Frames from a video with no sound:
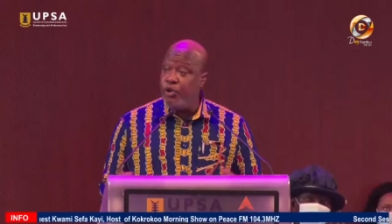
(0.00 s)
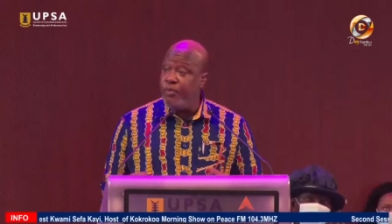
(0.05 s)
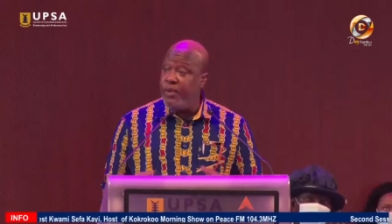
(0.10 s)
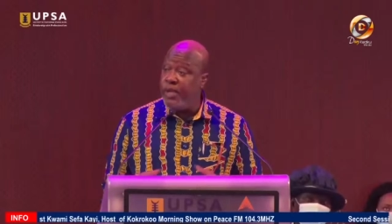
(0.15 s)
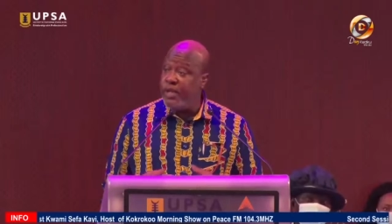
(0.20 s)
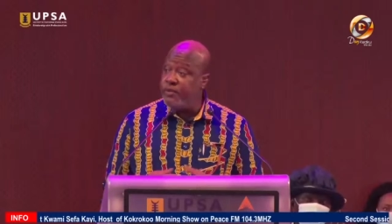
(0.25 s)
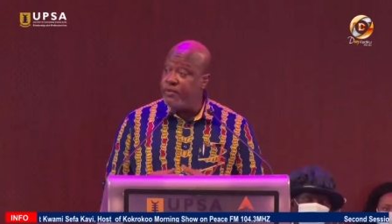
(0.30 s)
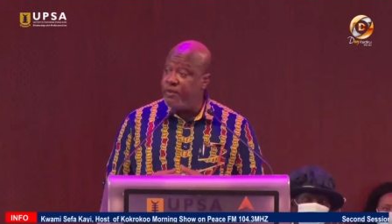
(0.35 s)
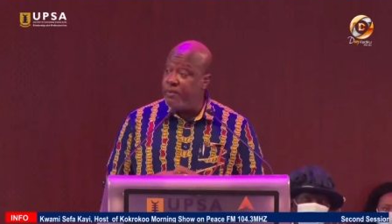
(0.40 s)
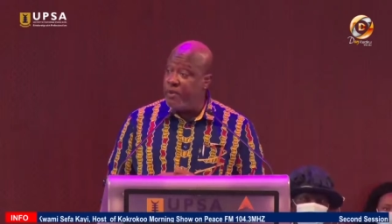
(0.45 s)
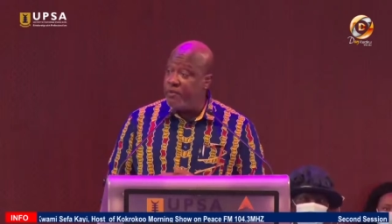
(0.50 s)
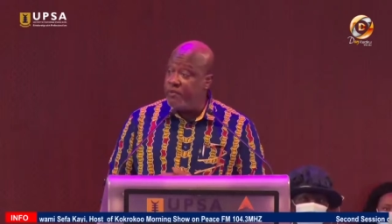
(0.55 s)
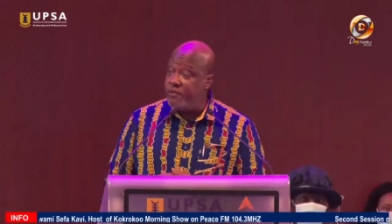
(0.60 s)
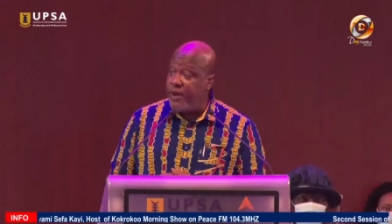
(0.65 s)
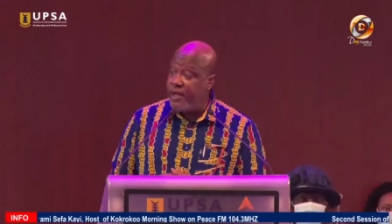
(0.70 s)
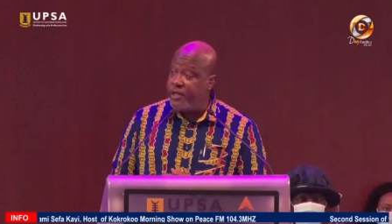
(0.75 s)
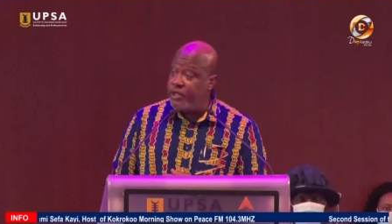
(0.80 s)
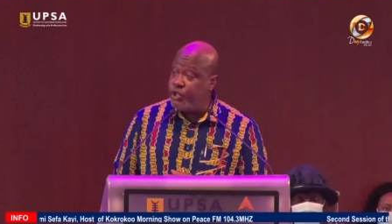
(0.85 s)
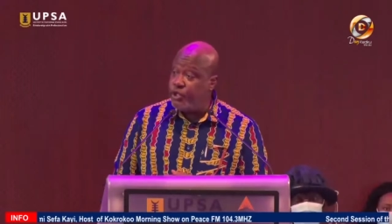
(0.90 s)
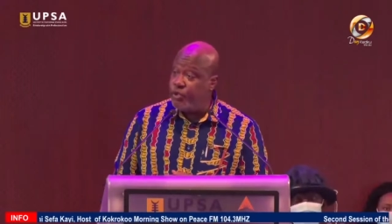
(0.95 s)
you meet, from the
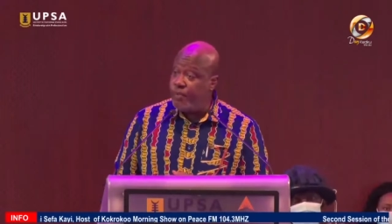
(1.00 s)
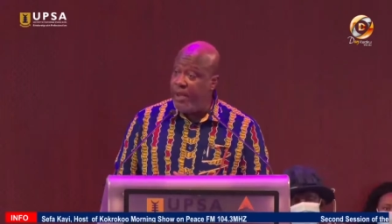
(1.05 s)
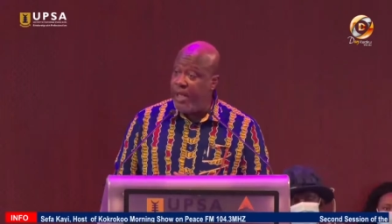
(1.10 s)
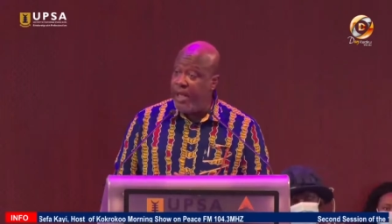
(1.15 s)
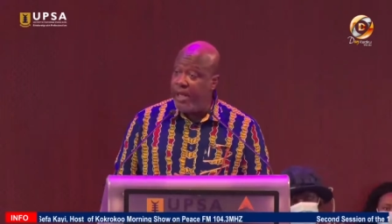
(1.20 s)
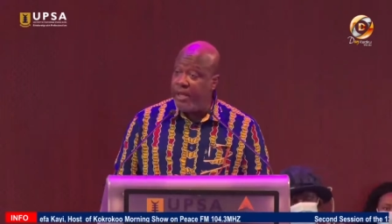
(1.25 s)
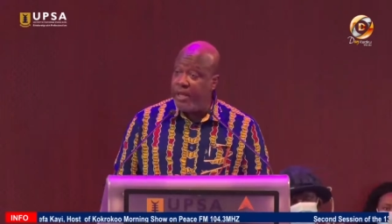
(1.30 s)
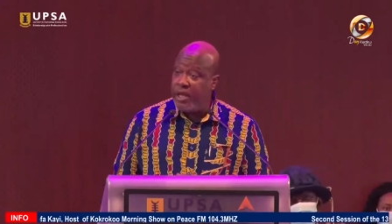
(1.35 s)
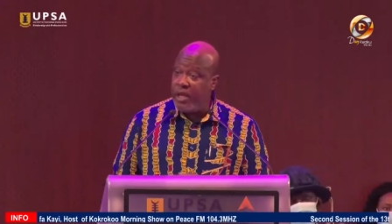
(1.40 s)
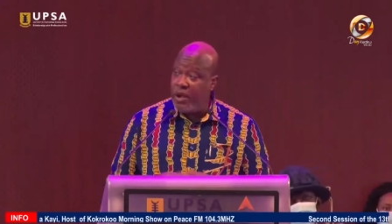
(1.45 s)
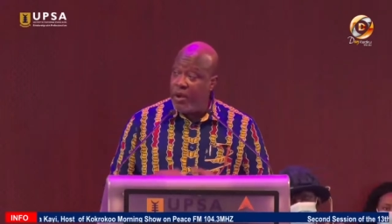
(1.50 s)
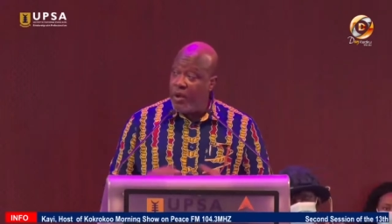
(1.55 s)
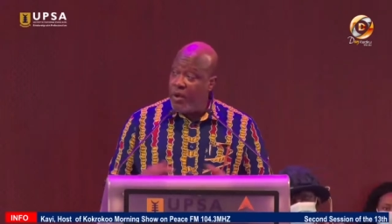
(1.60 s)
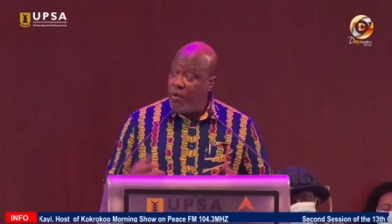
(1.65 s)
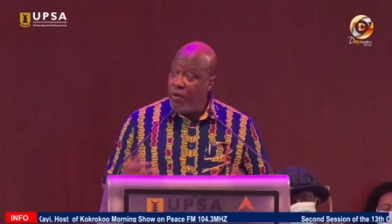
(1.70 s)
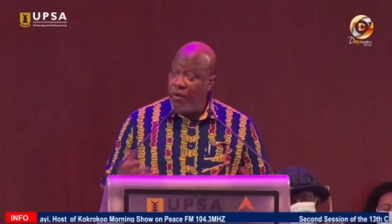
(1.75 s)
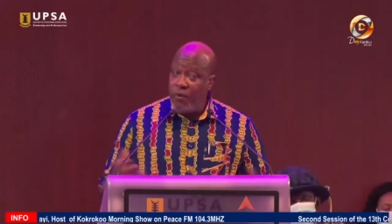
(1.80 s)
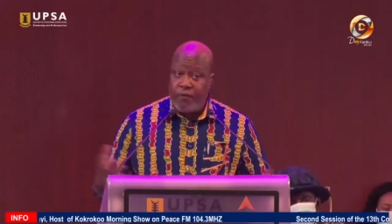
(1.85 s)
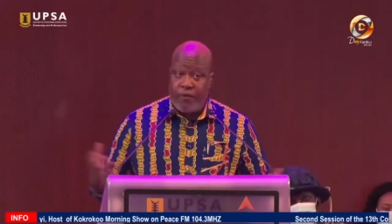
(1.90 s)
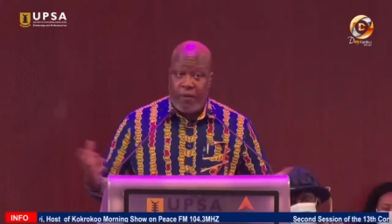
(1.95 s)
friends you make,
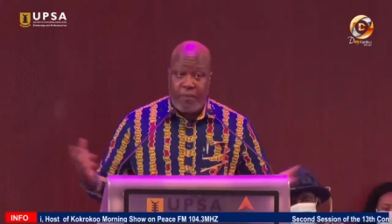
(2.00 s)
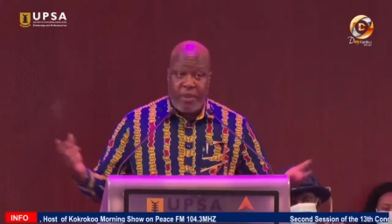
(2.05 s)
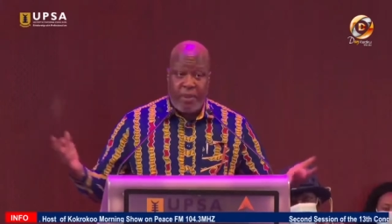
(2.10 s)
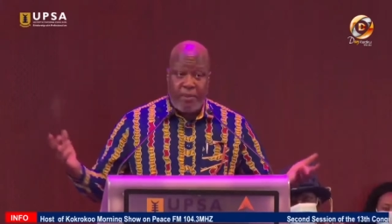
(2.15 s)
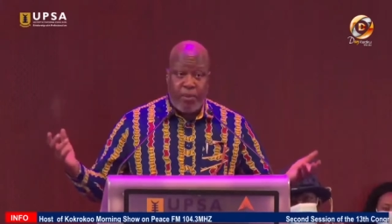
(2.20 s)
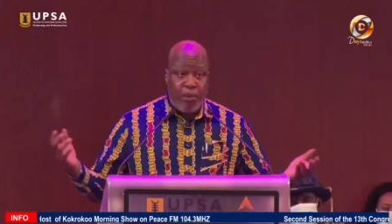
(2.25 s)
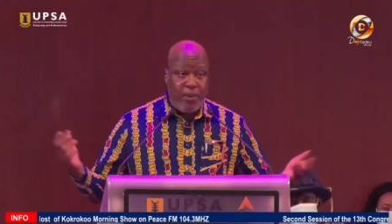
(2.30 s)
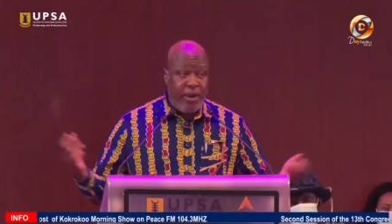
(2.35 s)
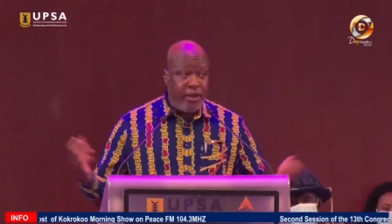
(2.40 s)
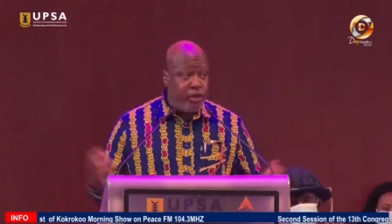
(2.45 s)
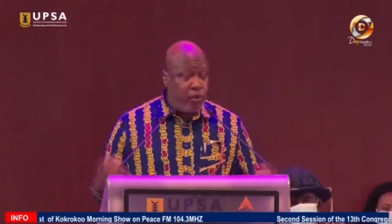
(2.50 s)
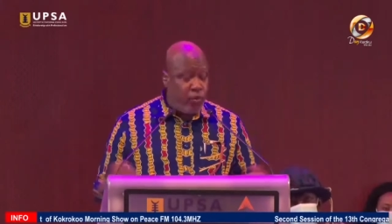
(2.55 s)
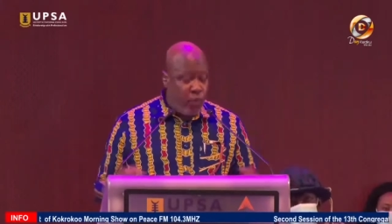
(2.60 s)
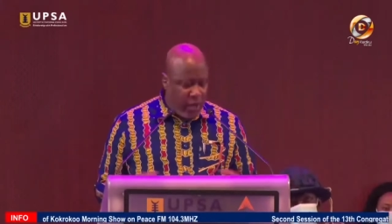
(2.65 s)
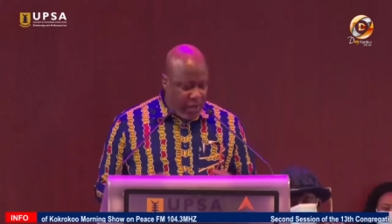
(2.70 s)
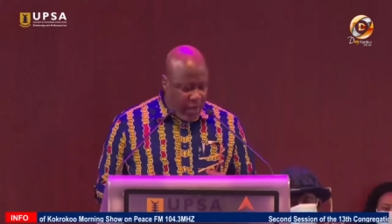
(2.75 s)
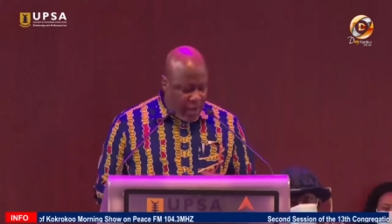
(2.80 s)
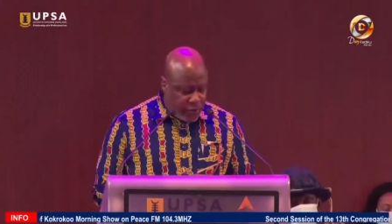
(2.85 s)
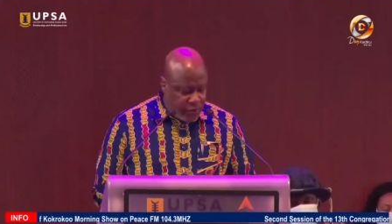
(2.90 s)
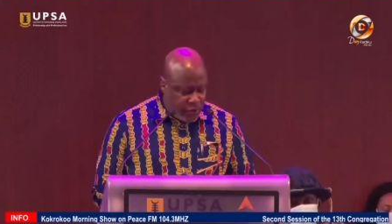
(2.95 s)
from the moment you
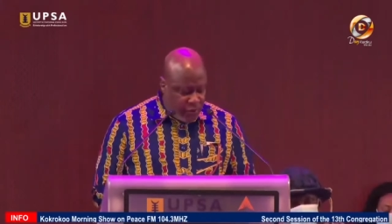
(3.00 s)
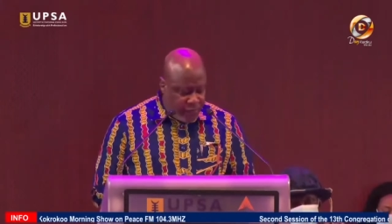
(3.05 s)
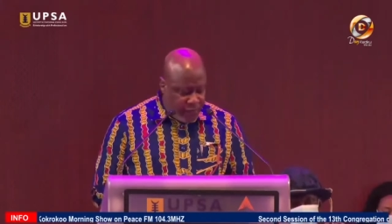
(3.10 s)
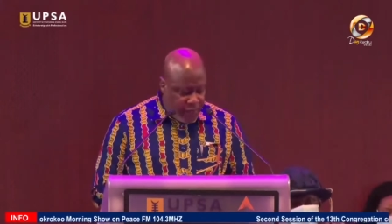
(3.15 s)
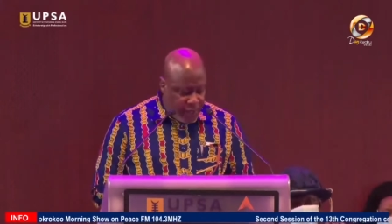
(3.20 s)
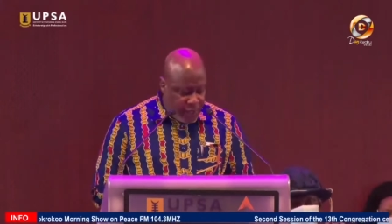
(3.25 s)
walk out of